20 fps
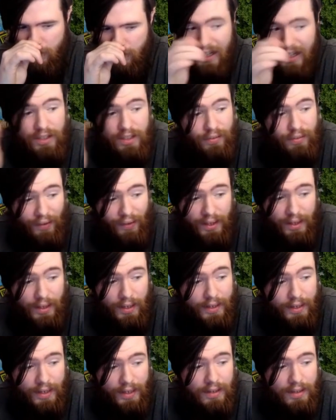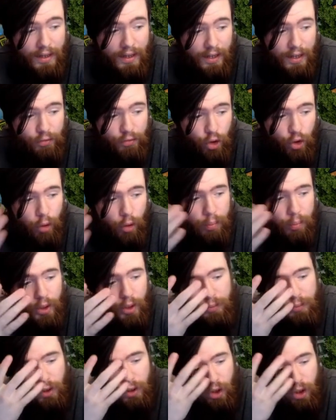It's fine. It, it, like, if you open
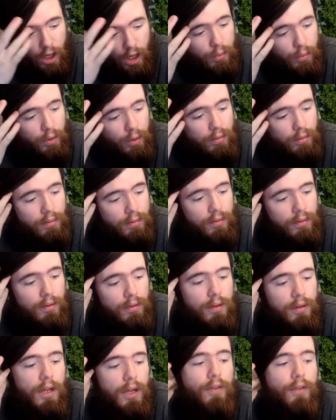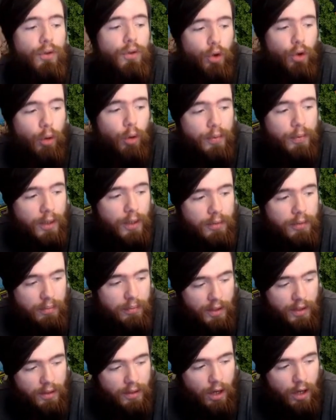up your combo, if you open up your
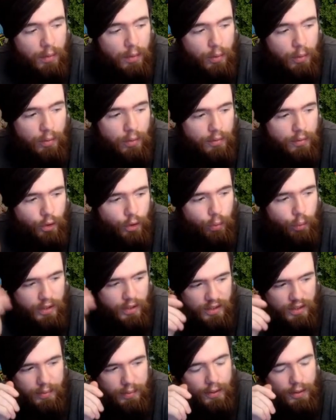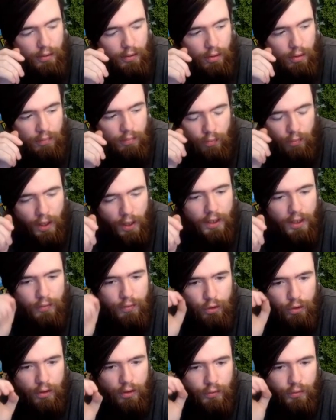main combo, nobody's beating you, right?
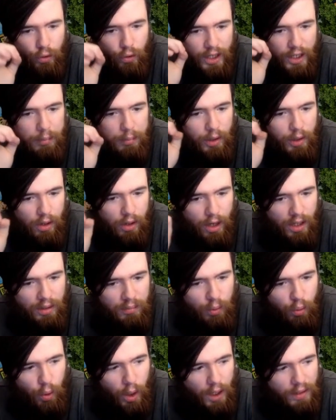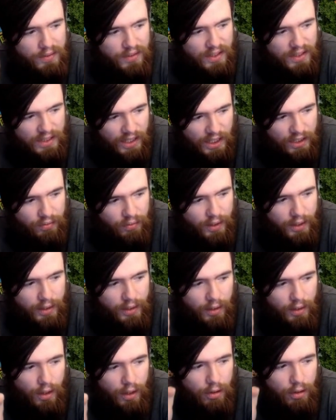If, you, if you're able to combo off
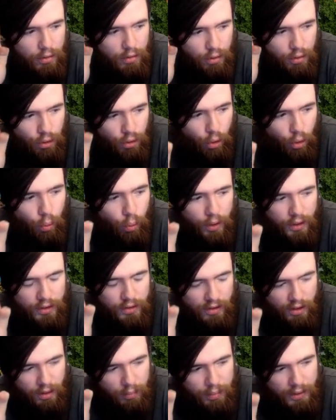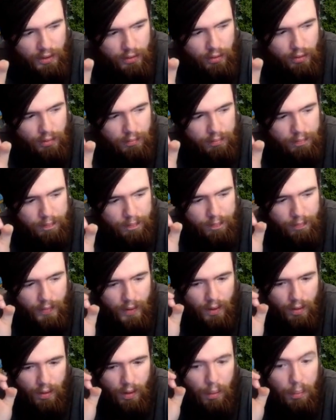successfully, no one is gonna beat you.
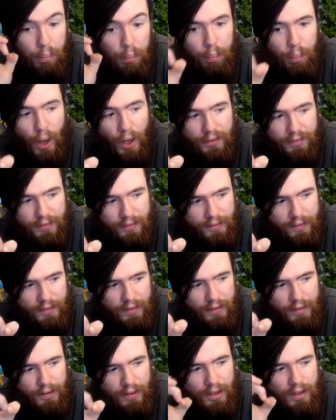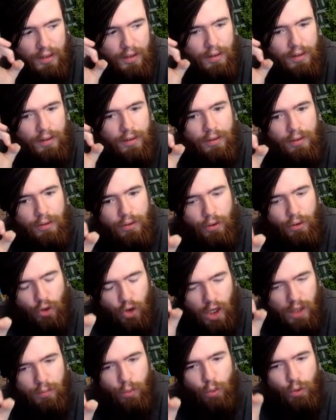But, your
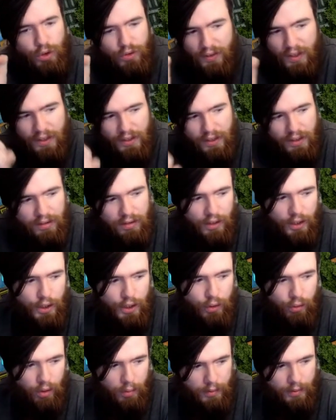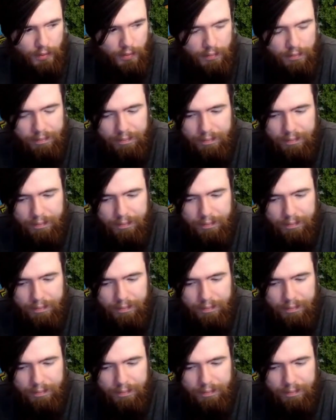combo is very easily interrupted.